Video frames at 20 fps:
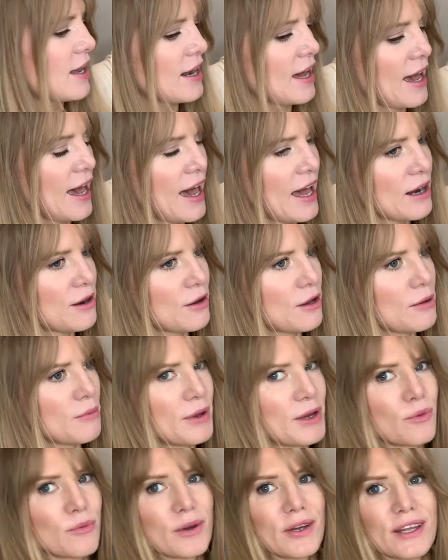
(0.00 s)
I hadn't
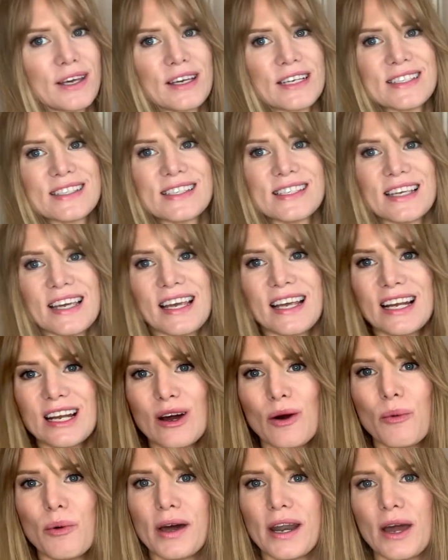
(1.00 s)
been really seeing
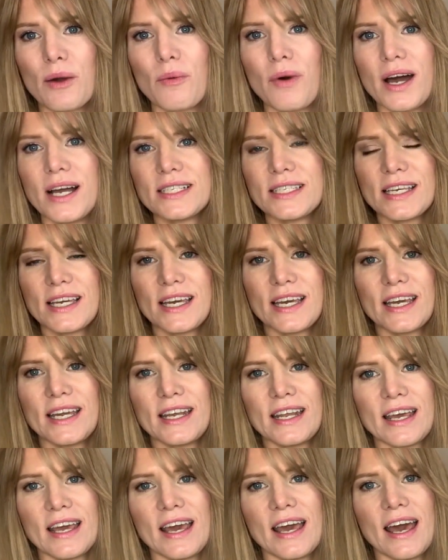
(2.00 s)
what I
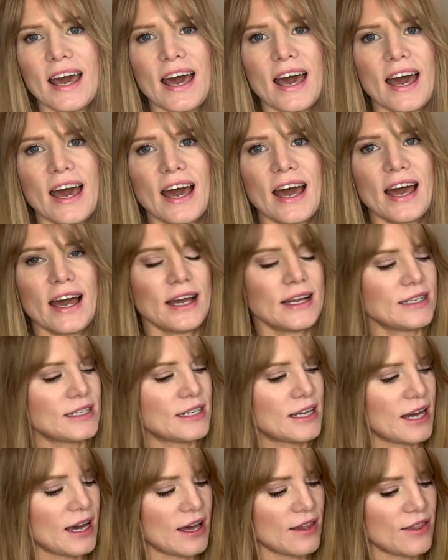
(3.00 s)
wanted.
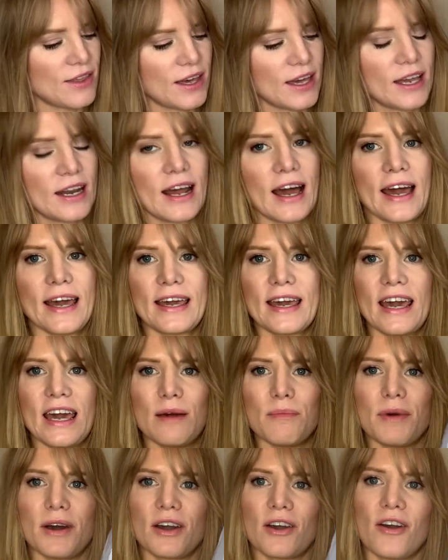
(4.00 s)
And then I
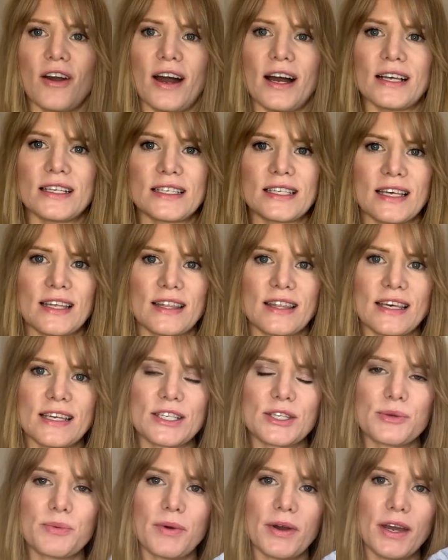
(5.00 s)
came across
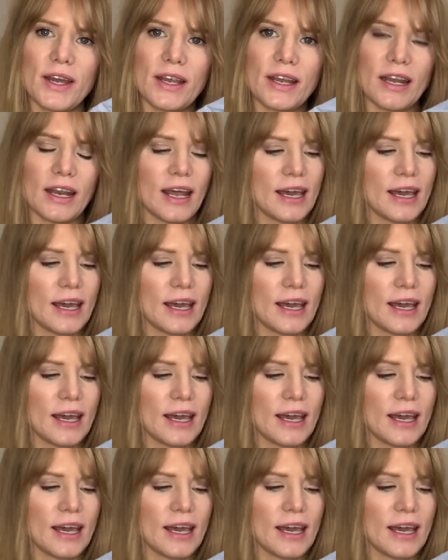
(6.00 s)
this one, and I